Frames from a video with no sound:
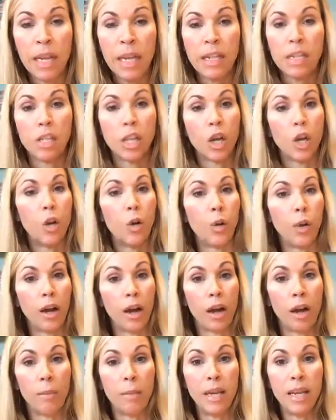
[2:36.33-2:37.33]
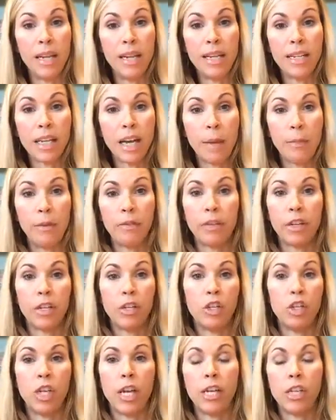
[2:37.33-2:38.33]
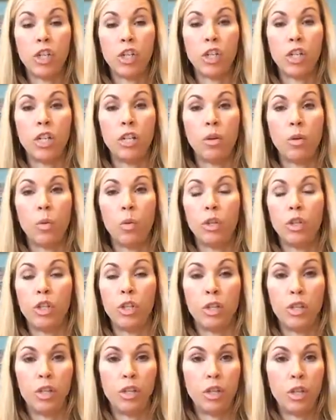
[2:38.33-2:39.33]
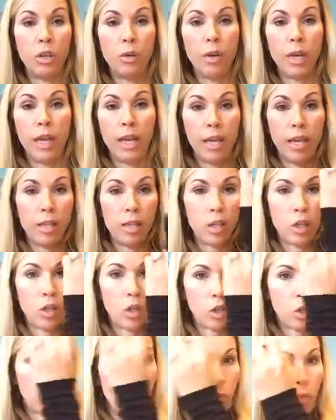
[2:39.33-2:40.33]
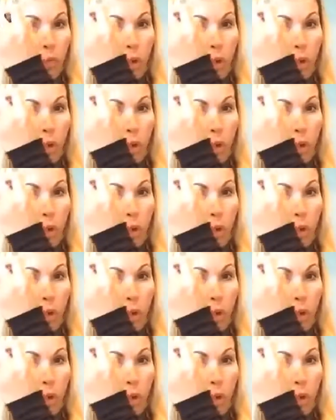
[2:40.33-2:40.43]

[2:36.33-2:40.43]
So any type of congestion, what you could do is just,